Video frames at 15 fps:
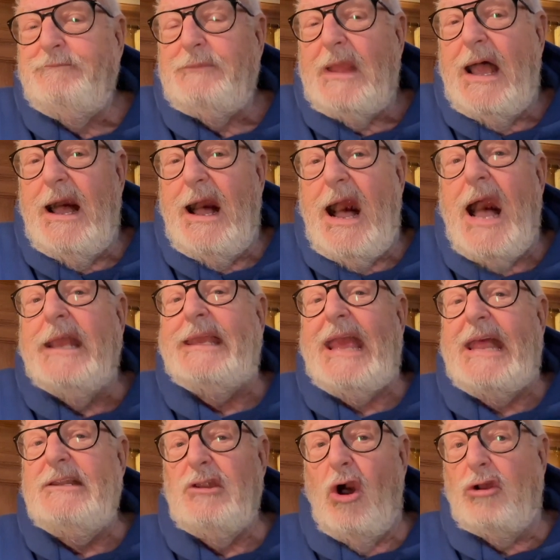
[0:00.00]
I
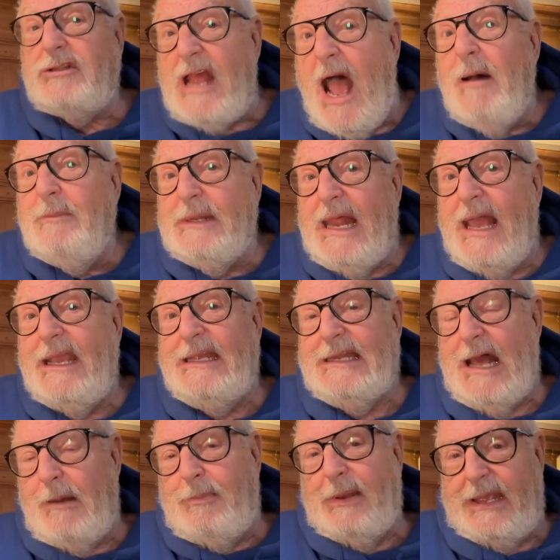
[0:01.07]
Get Knocked Down But I Get
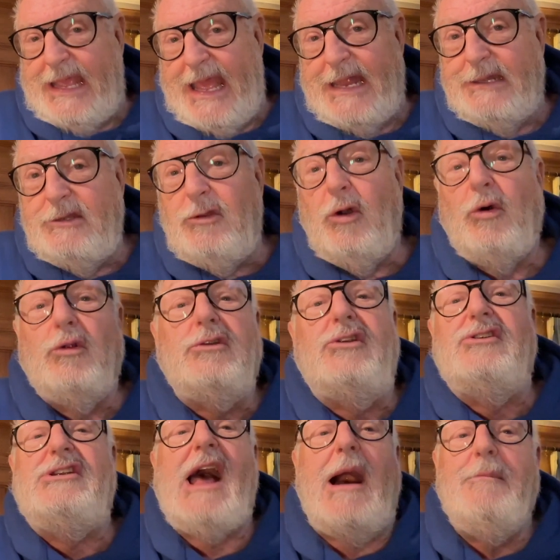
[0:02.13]
Up Again,
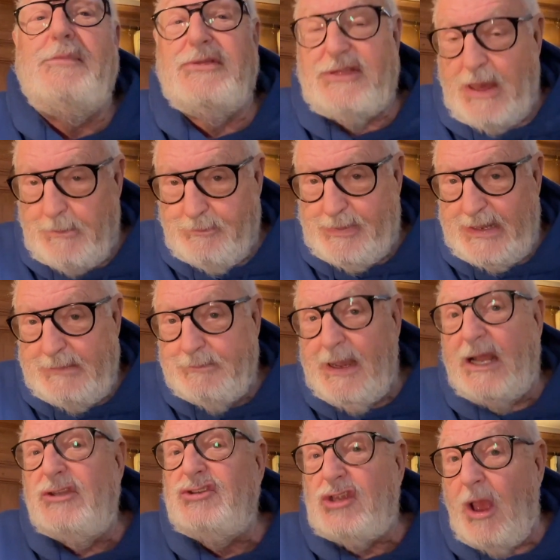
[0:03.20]
called Tub Thumping
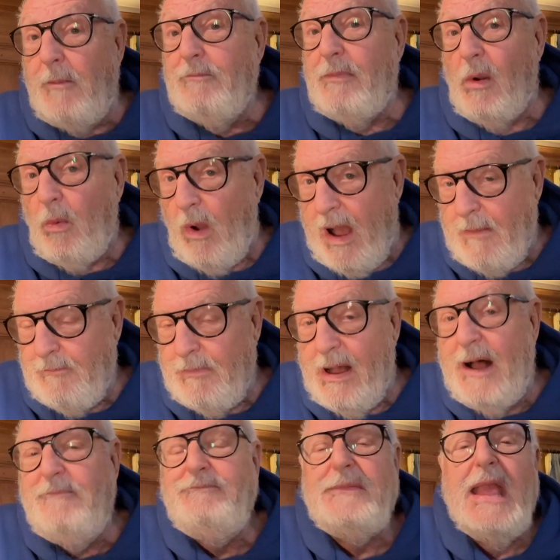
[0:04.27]
by
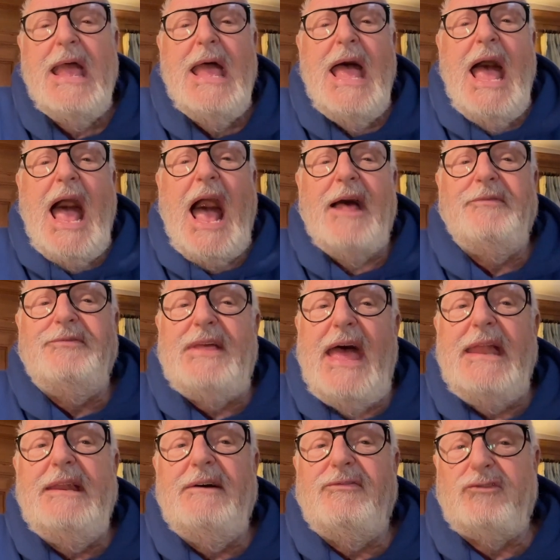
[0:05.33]
Chumbawamba. And
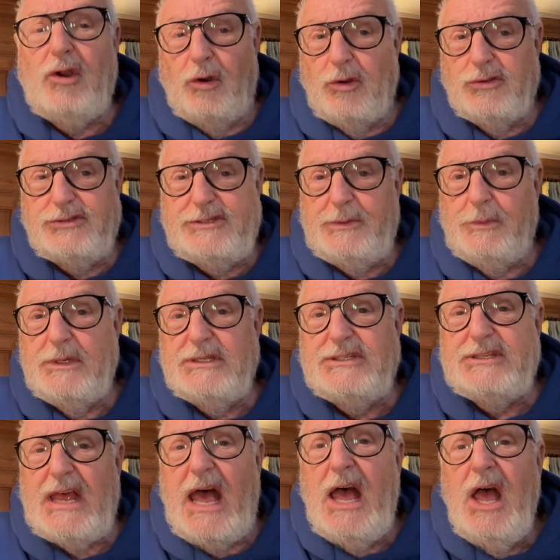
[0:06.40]
then, of course, it was
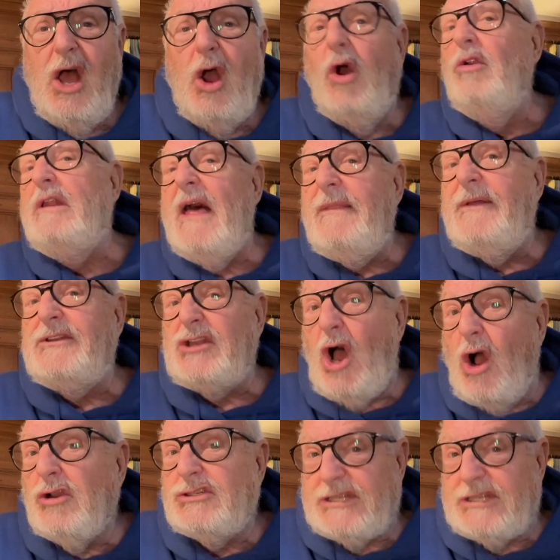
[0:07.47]
Who Let the Dogs